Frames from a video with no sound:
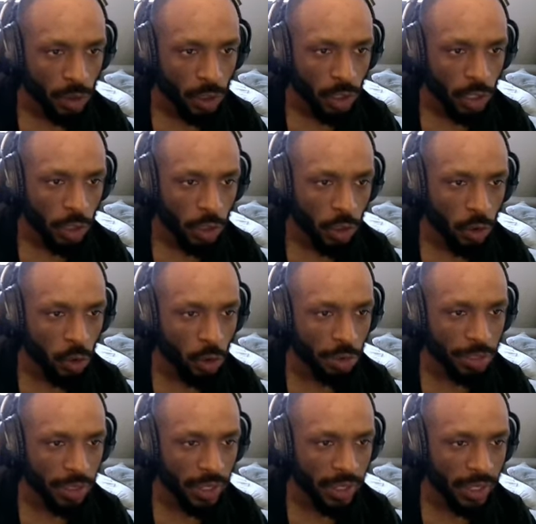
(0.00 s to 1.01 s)
the cool
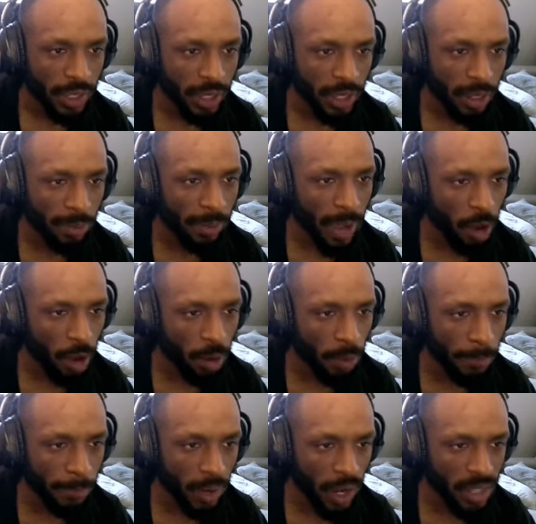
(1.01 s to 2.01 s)
thing about
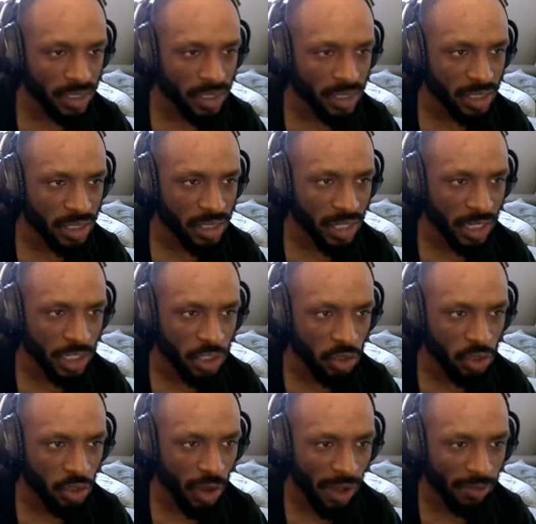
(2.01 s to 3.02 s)
bosses is you
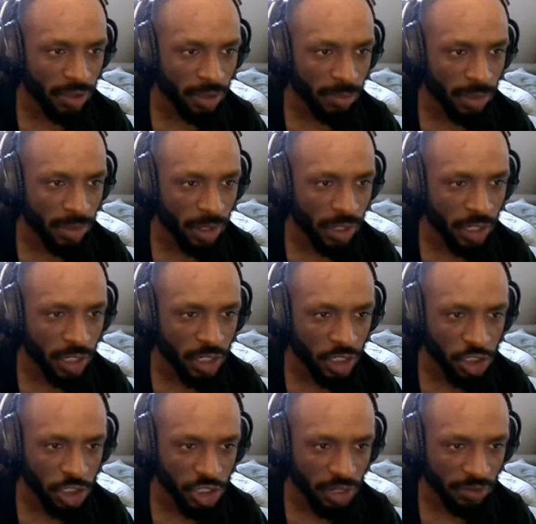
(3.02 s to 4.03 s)
do have the ability to
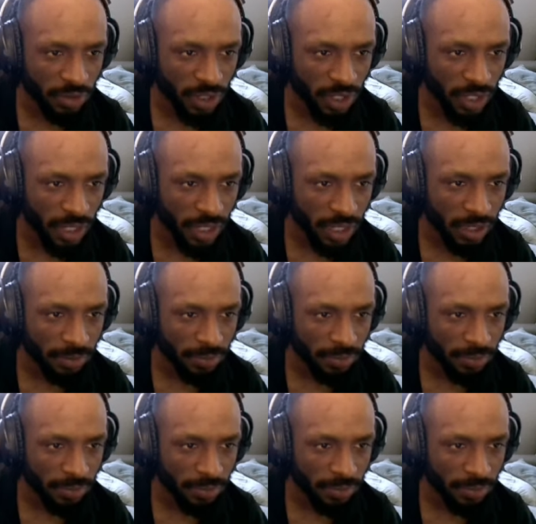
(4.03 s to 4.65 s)
shift click